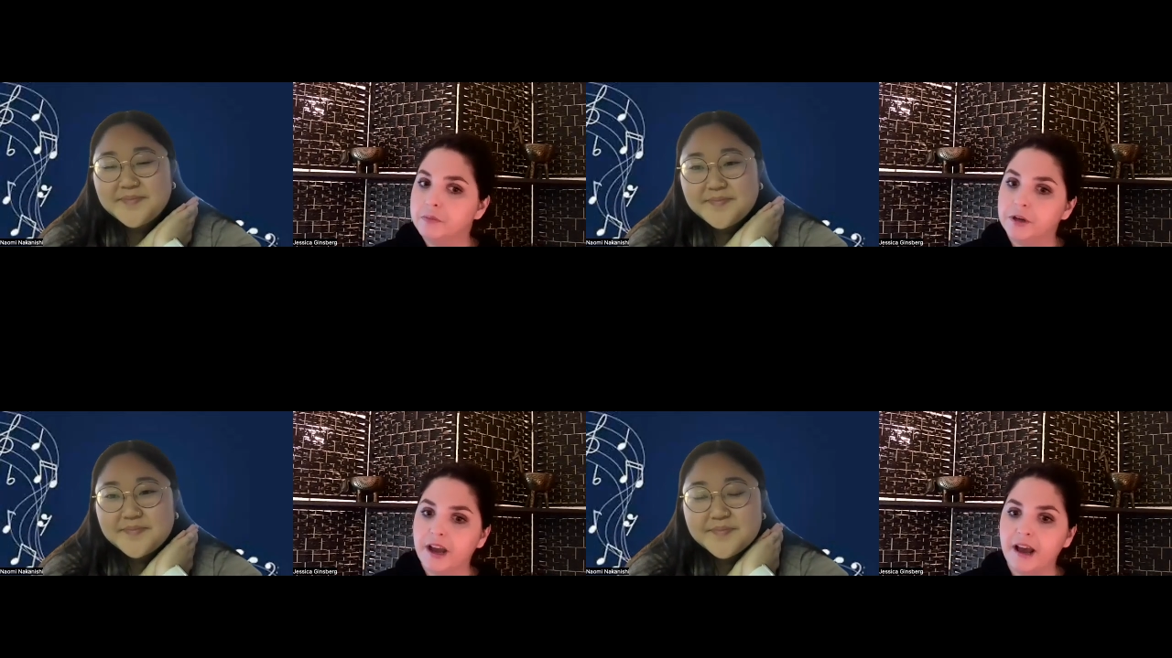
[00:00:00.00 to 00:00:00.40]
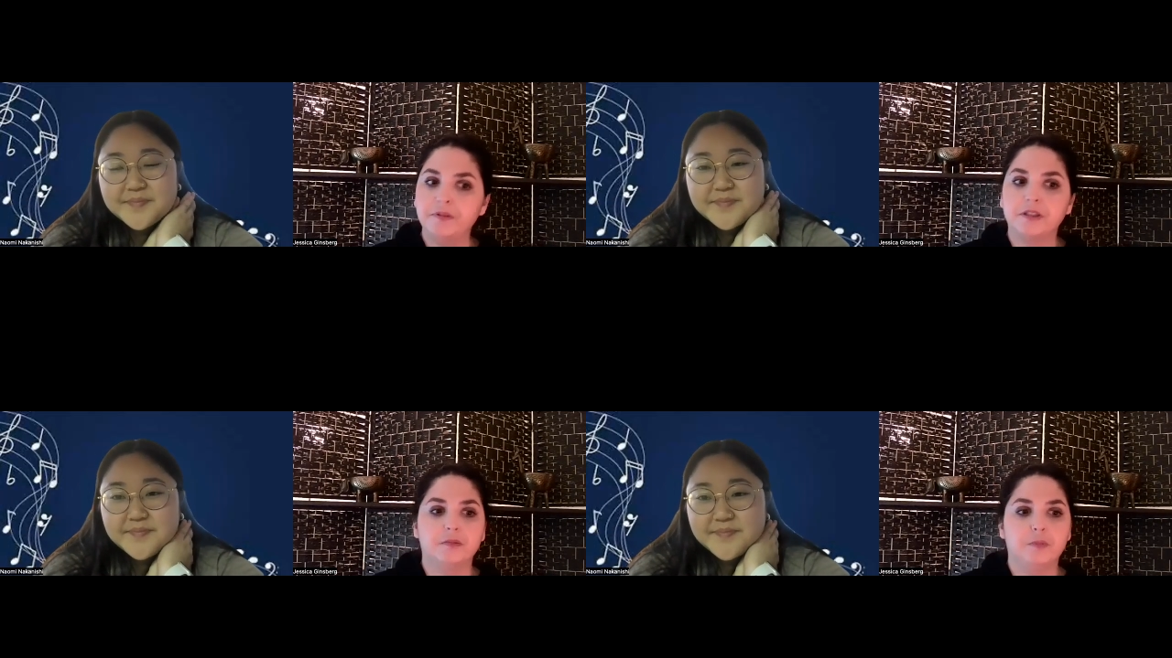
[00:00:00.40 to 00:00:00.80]

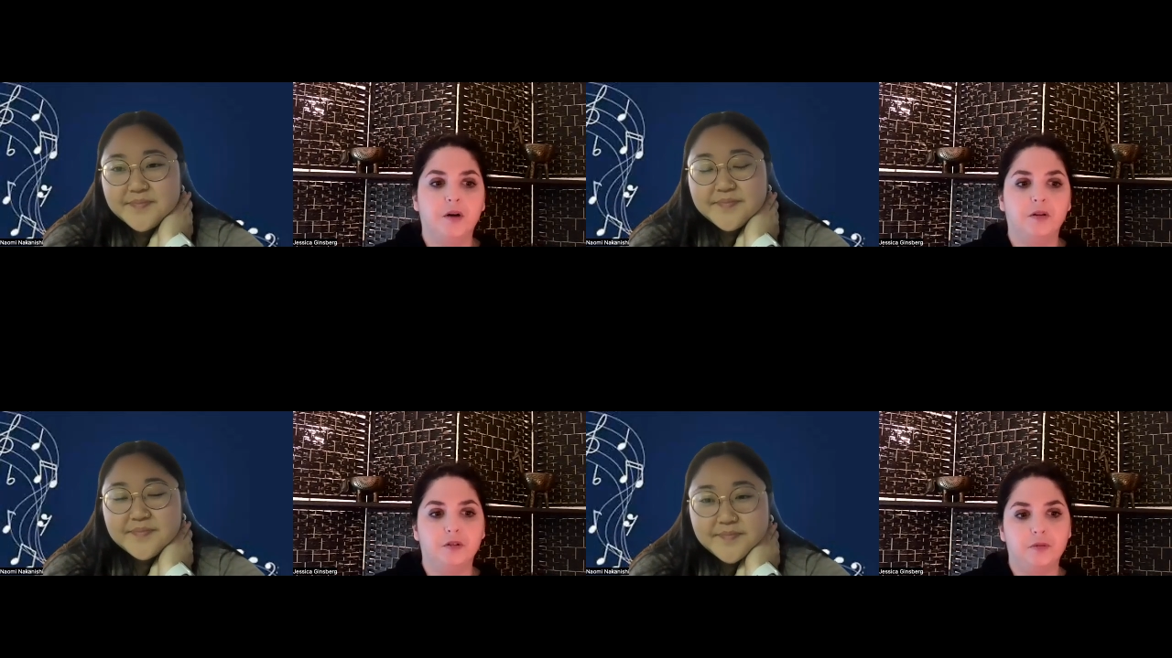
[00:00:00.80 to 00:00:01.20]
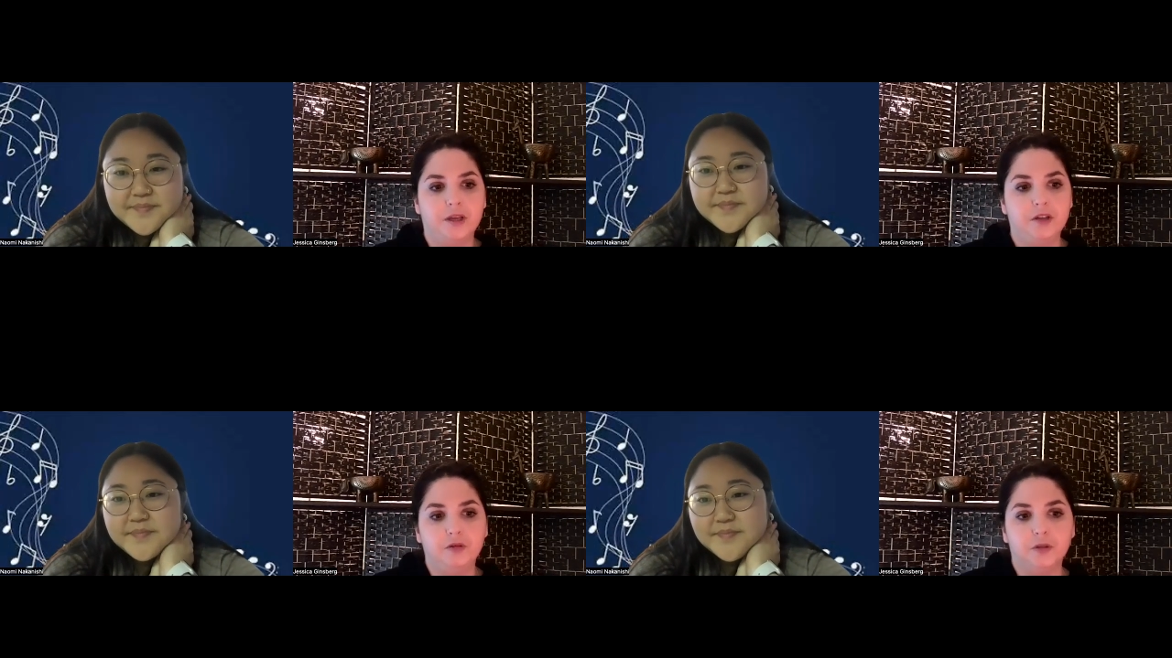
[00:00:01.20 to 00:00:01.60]
Speaker 1: perhaps, about the way
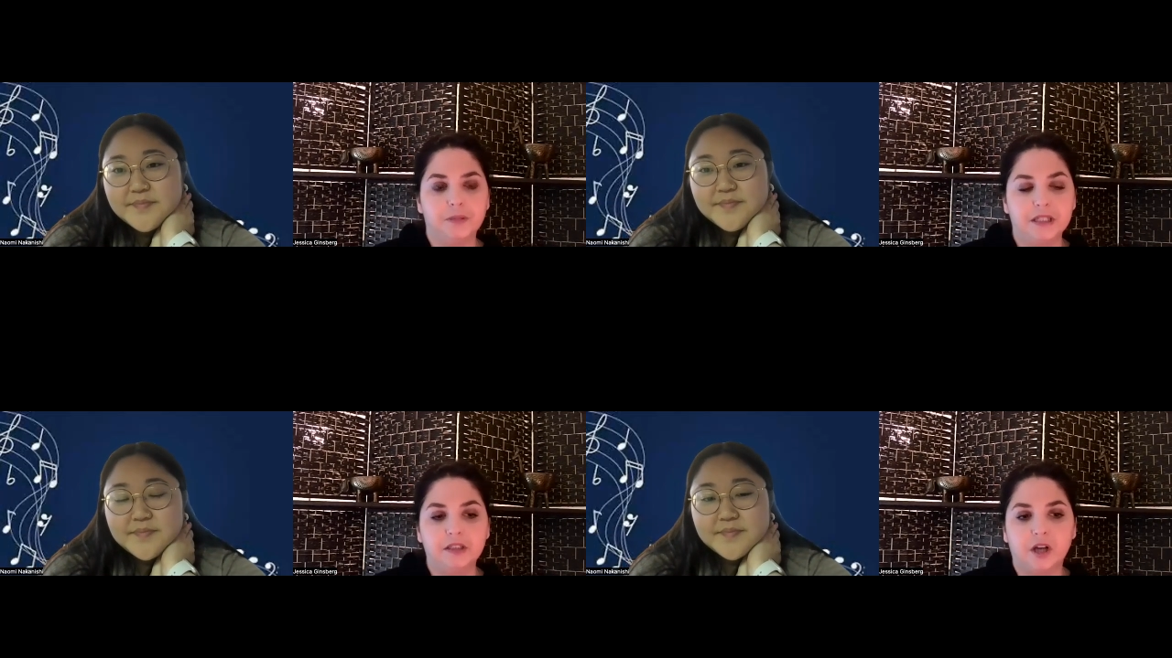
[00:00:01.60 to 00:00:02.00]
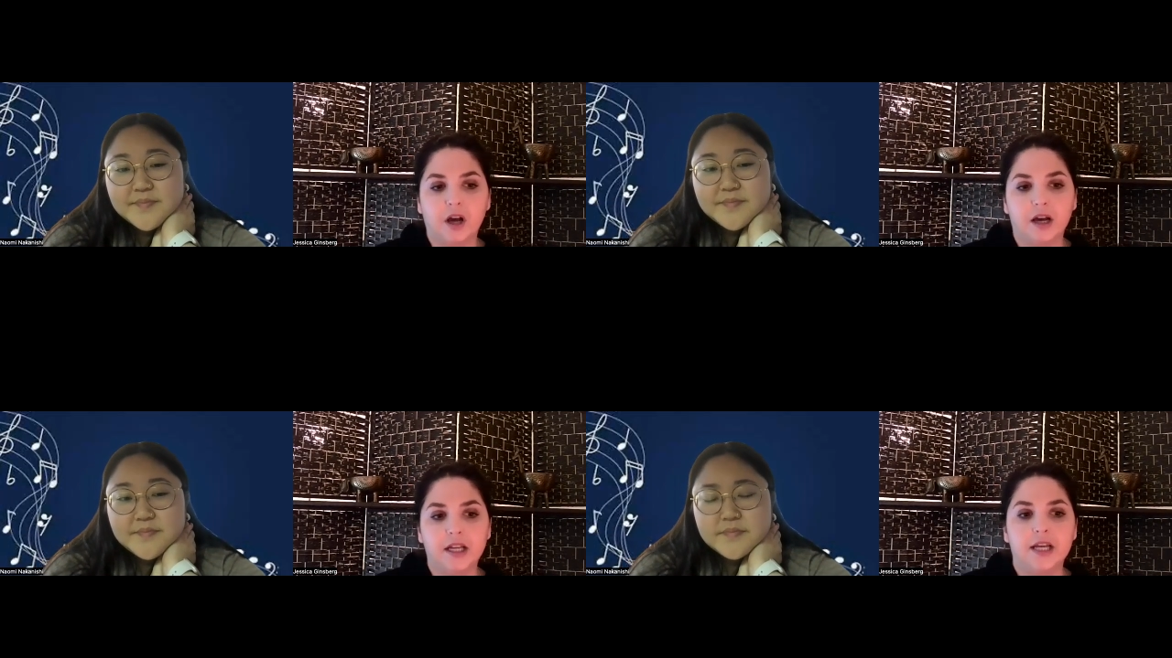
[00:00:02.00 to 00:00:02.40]
you were being
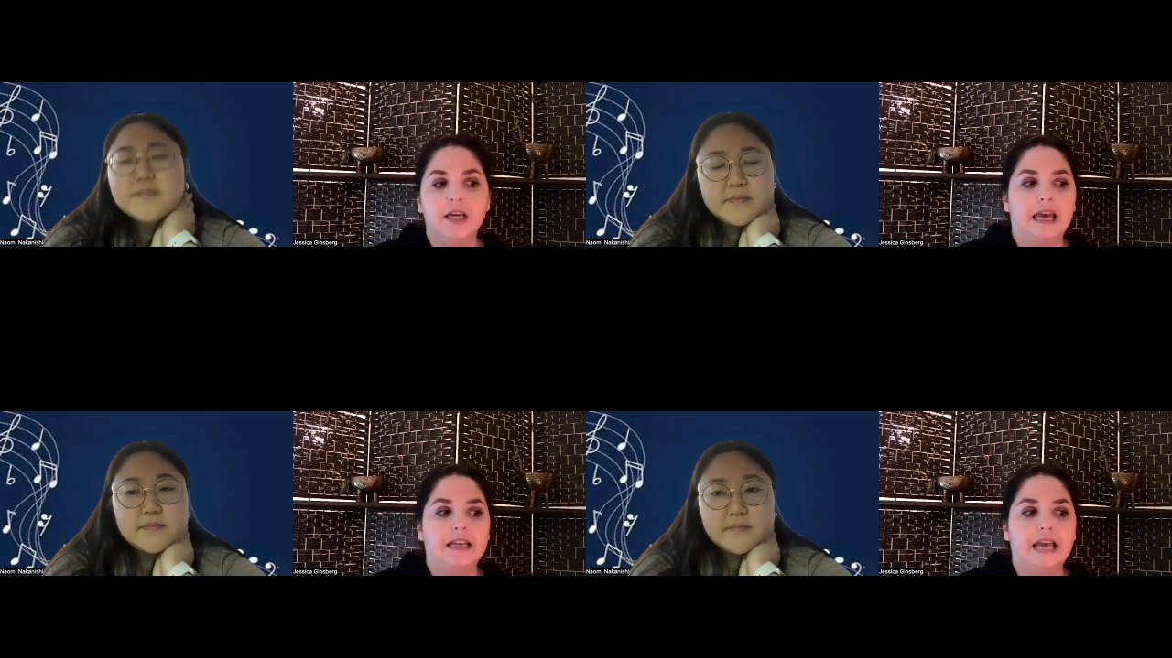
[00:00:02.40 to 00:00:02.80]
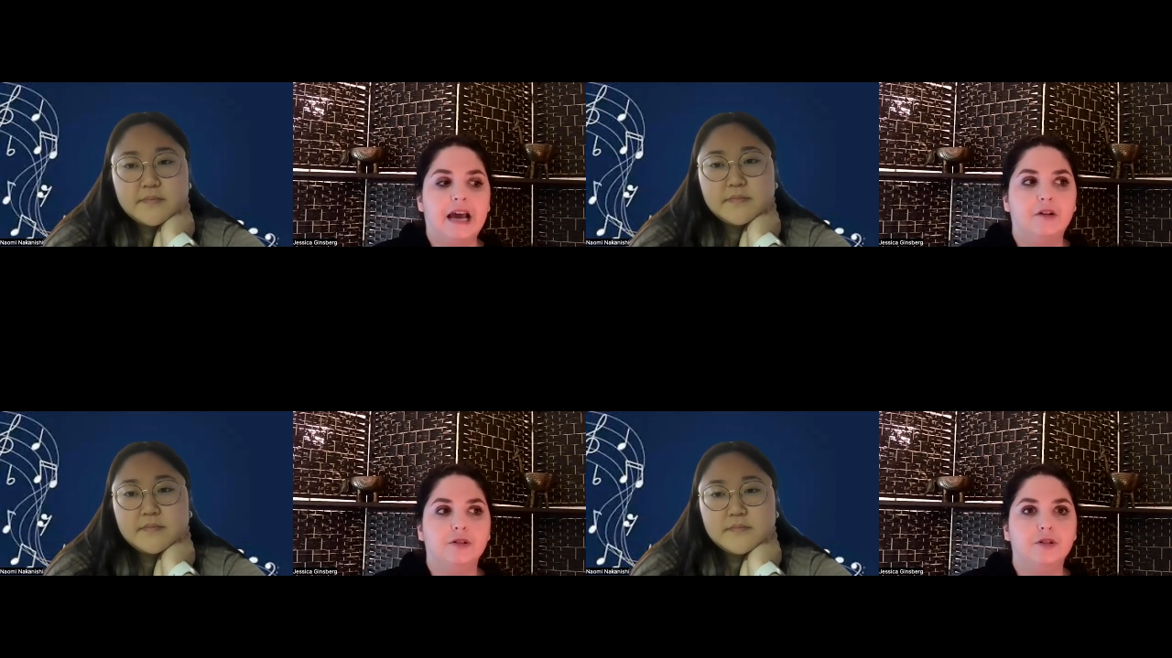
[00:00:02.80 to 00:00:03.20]
taught and
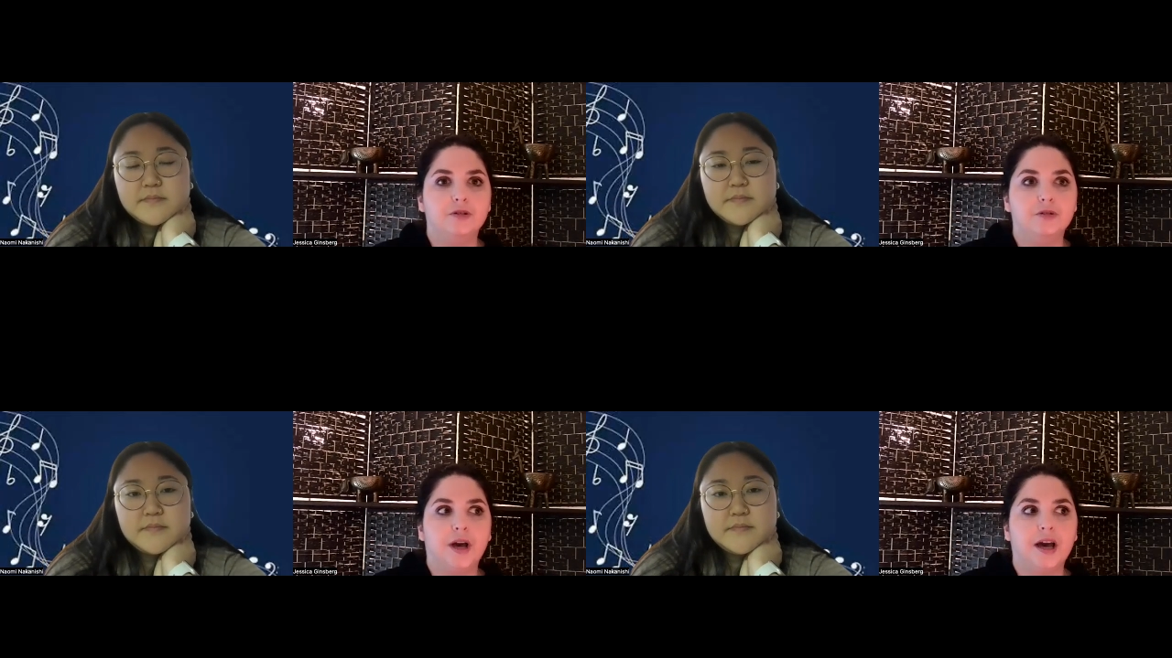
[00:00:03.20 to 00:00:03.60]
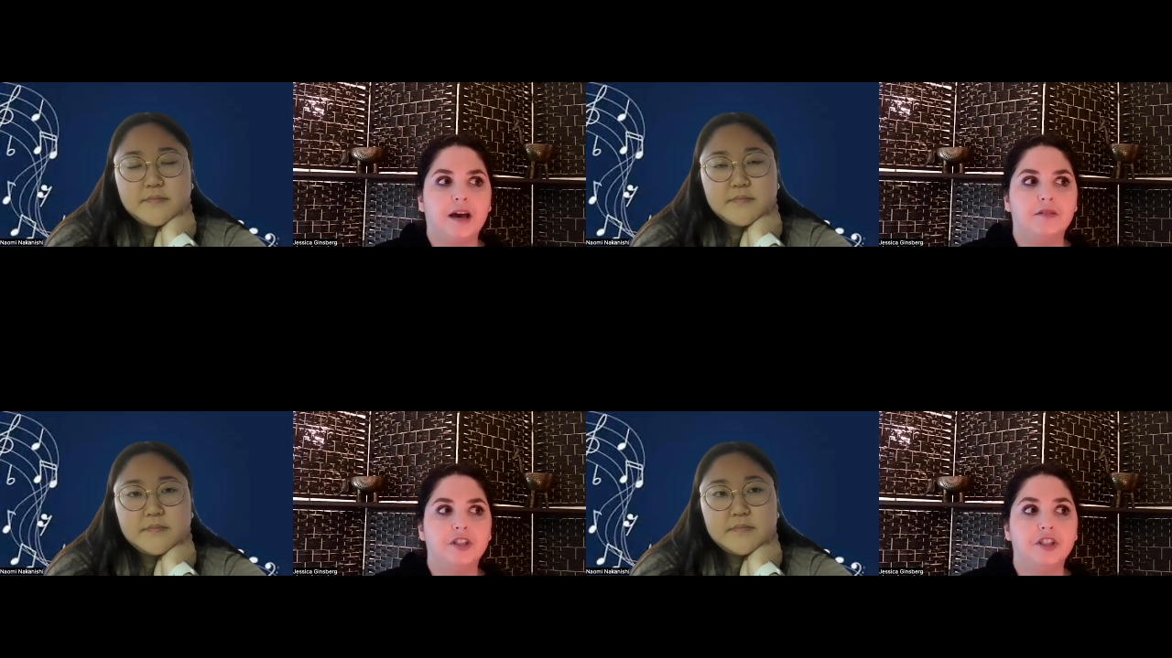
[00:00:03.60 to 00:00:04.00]
how you
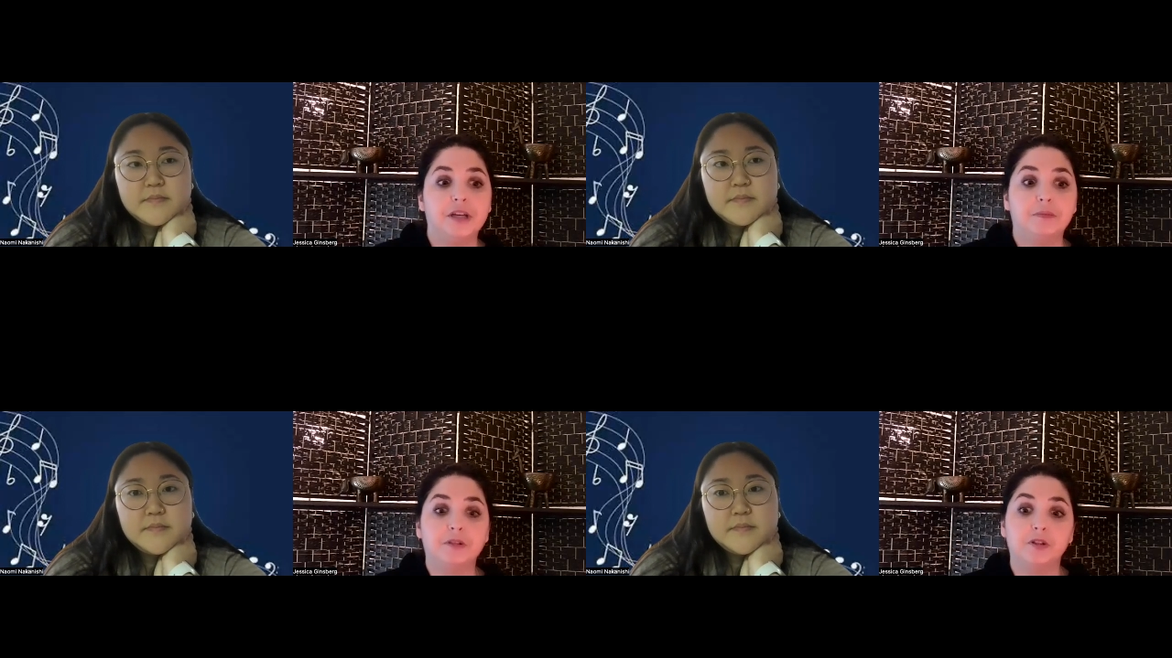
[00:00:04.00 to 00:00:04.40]
have shaped